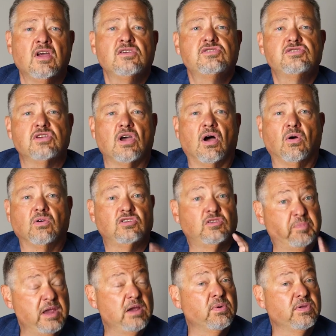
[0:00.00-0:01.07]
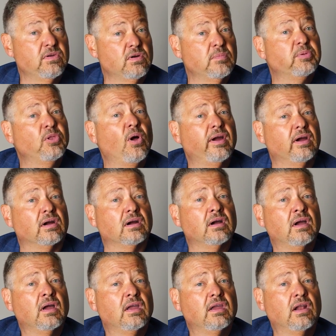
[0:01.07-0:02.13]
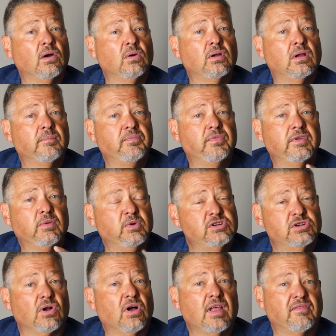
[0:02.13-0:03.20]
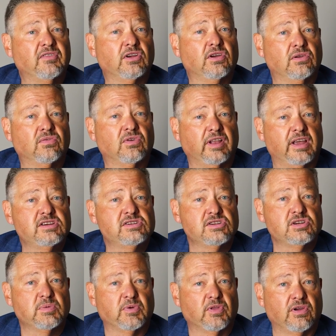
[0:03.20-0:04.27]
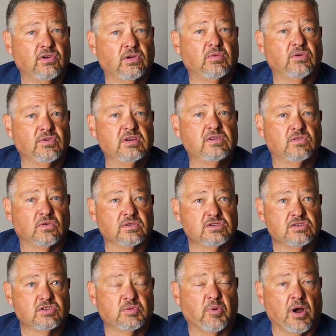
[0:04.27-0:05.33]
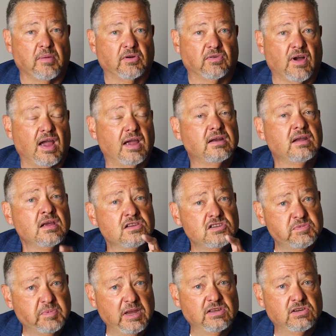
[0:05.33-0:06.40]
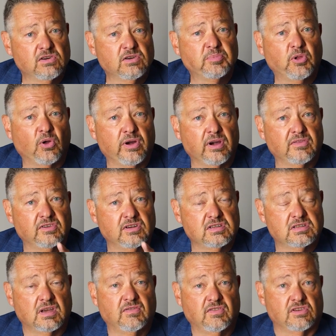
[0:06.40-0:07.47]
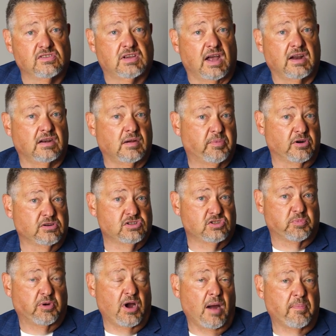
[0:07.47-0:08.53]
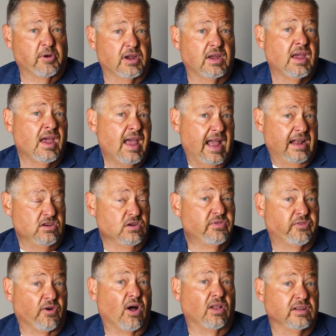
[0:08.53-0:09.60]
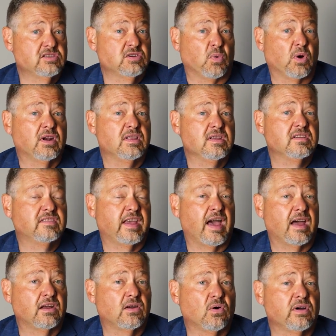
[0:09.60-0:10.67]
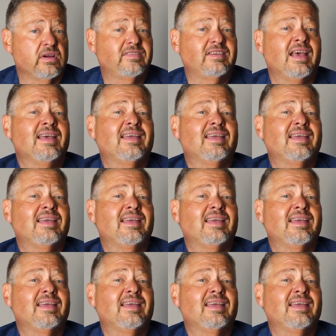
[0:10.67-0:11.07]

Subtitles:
So speak with your employer. We should all have a good relationship with our human resources department, right? Speak to your employer if you're deciding to purchase a property and you fall into one of these categories.